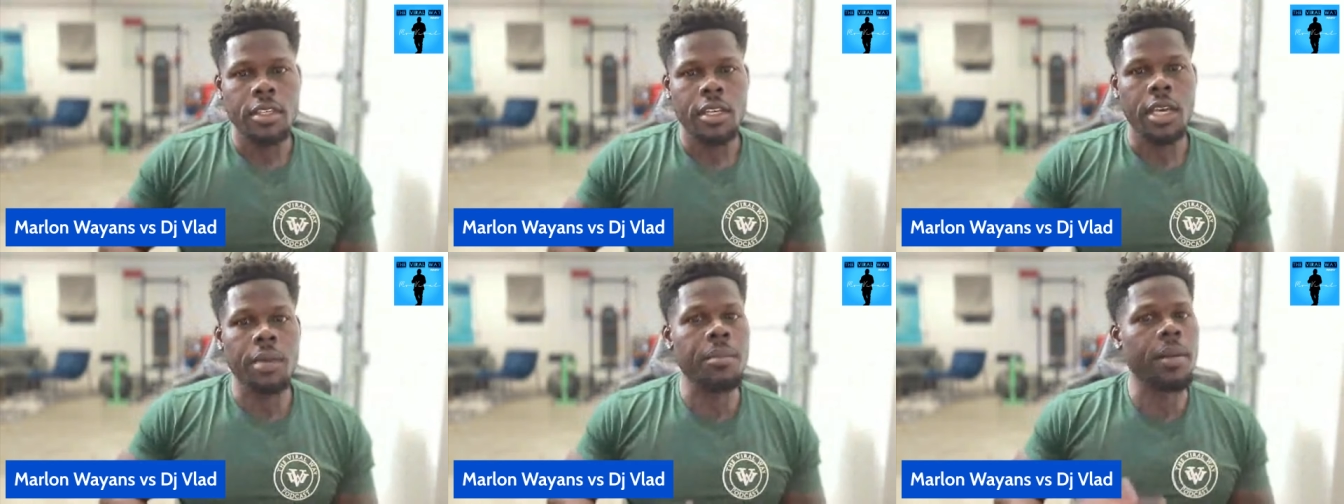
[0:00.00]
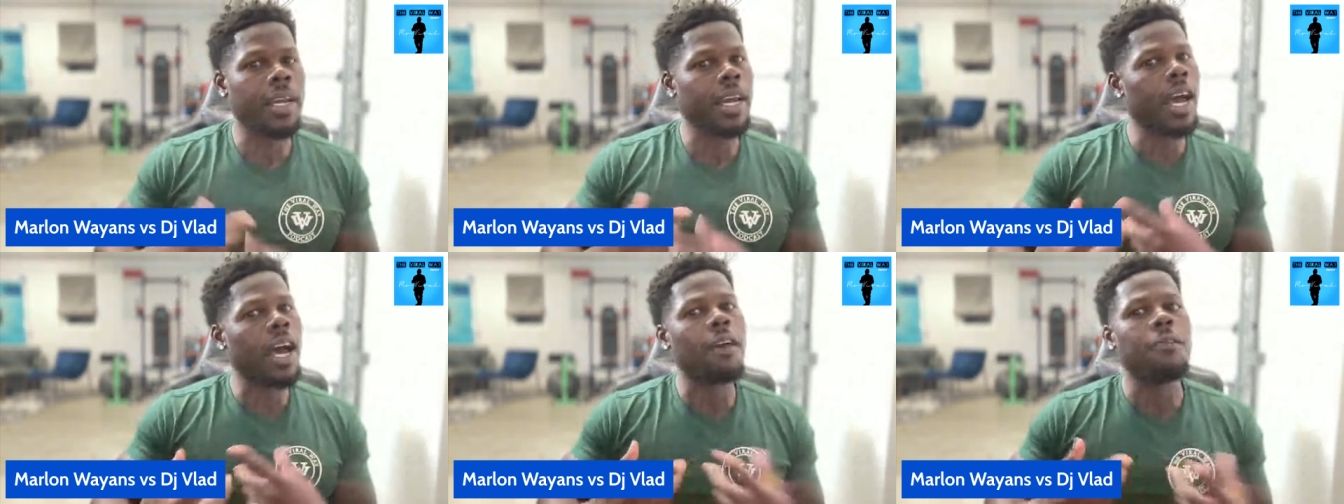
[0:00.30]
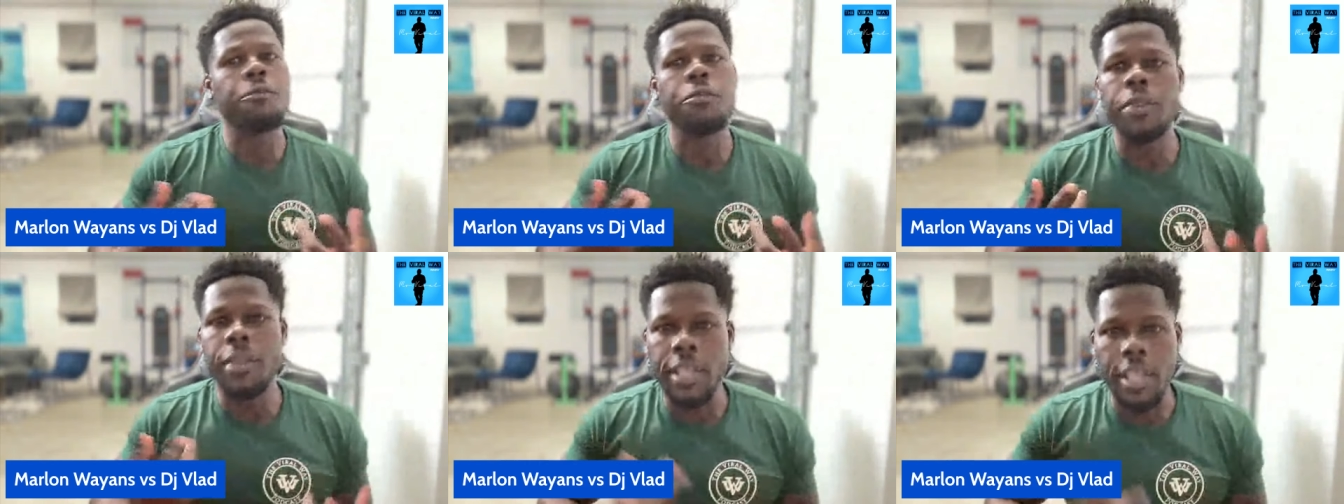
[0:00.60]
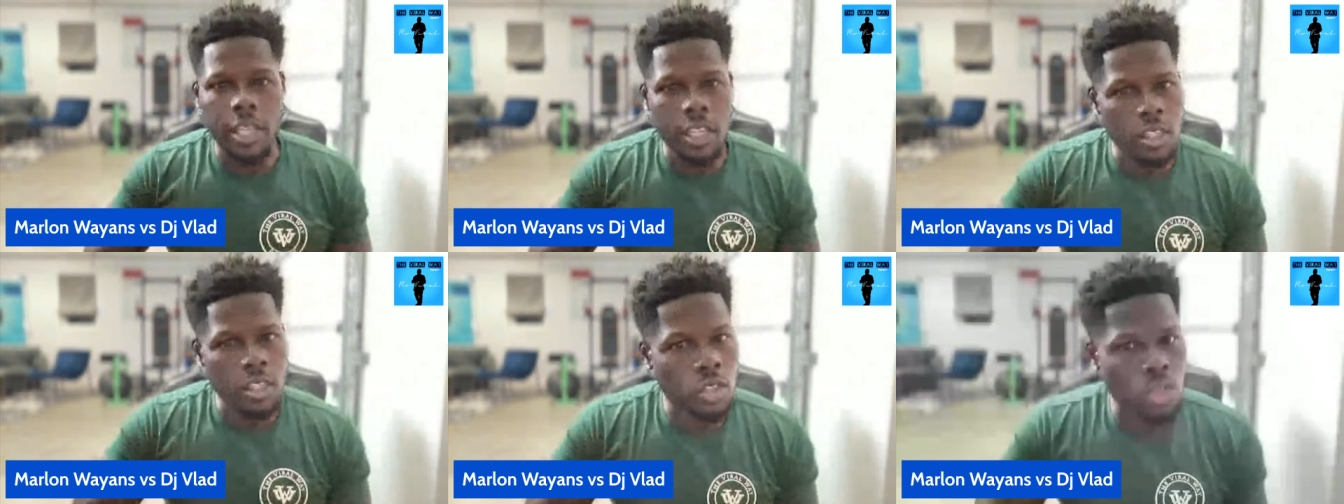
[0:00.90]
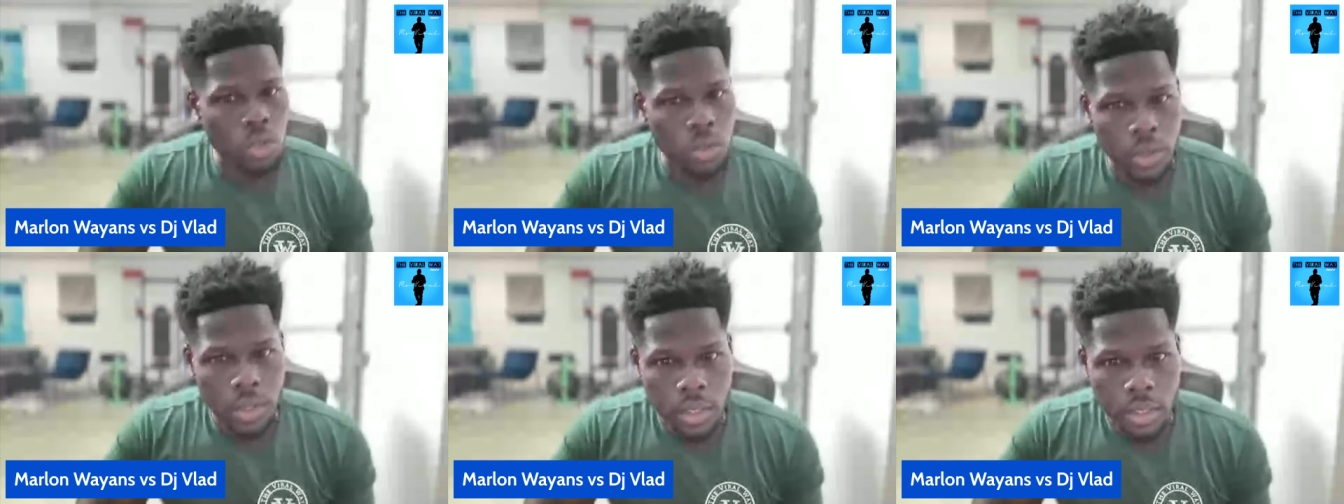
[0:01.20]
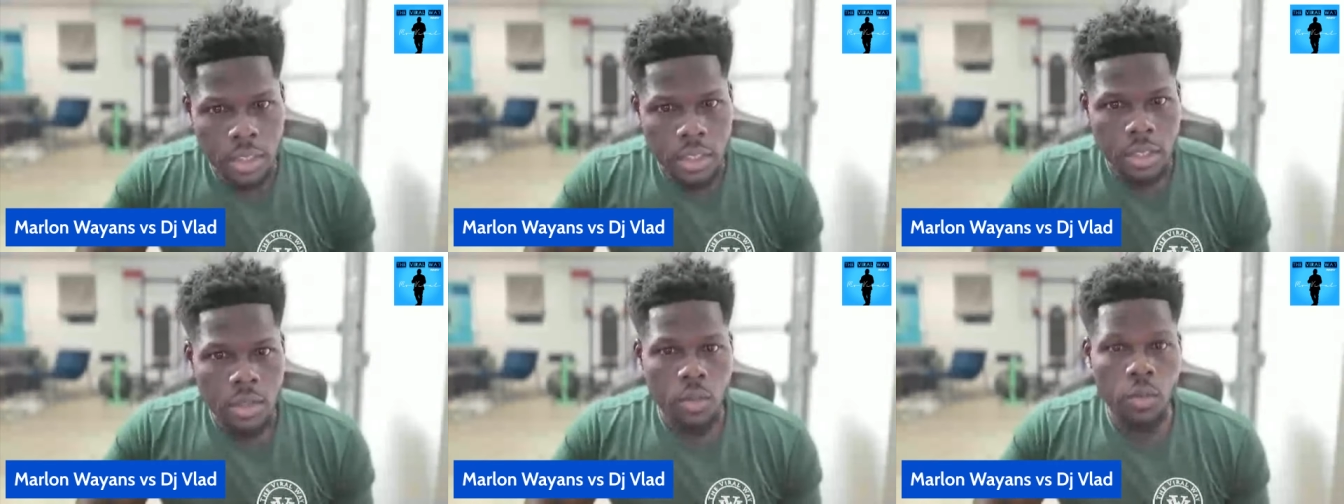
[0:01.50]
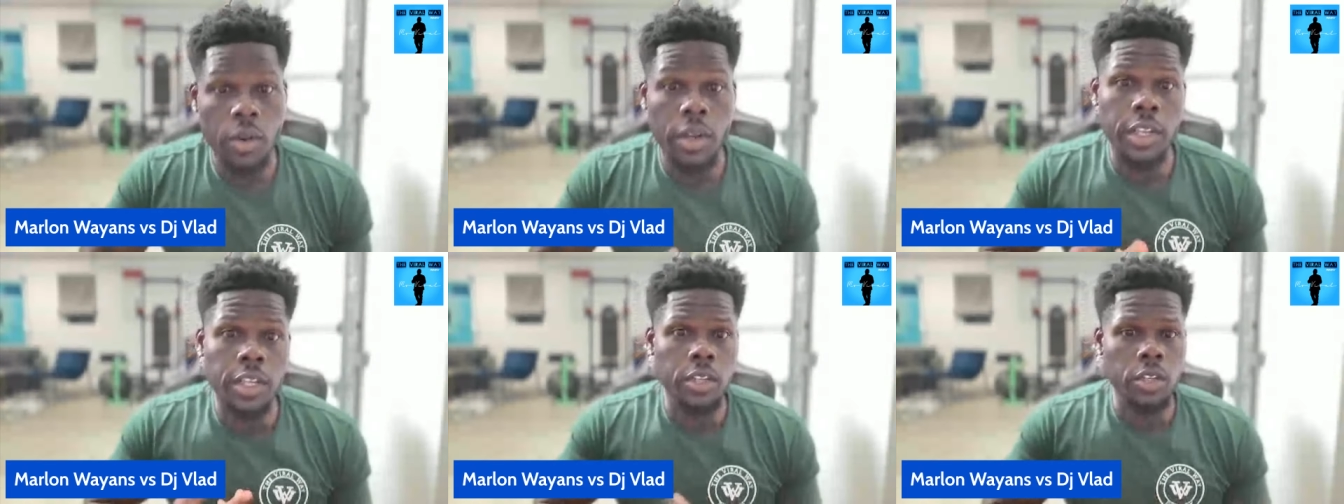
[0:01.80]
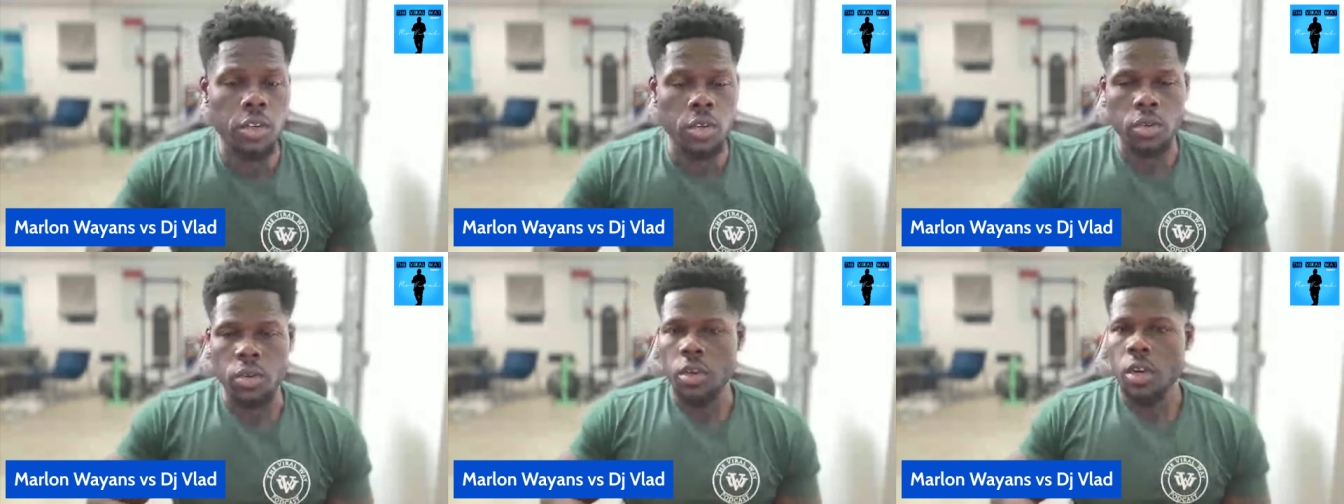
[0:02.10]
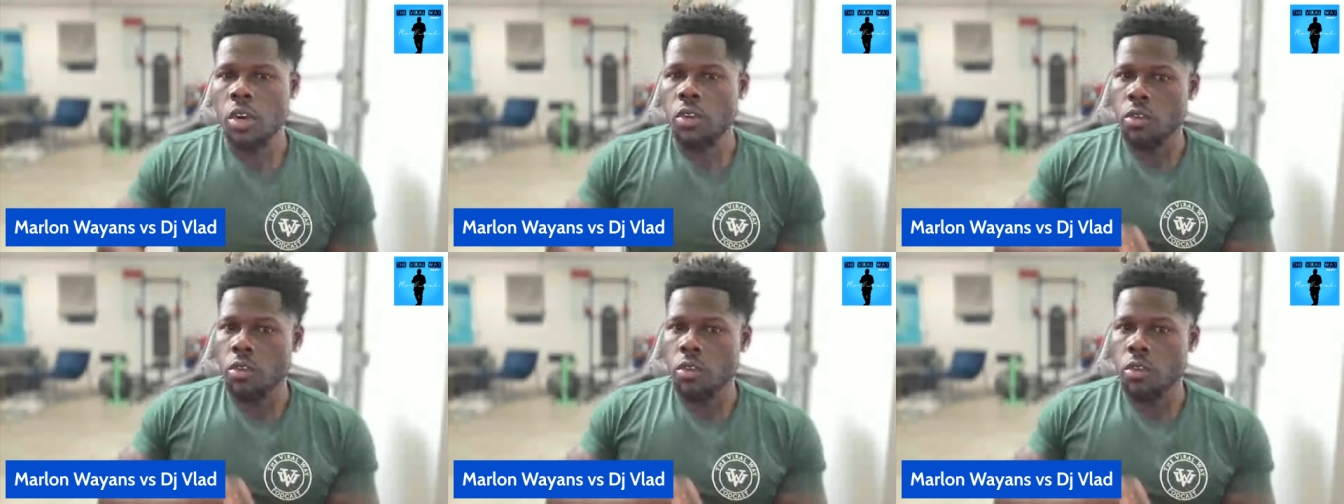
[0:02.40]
Him and Godfrey get into it. What'd he do?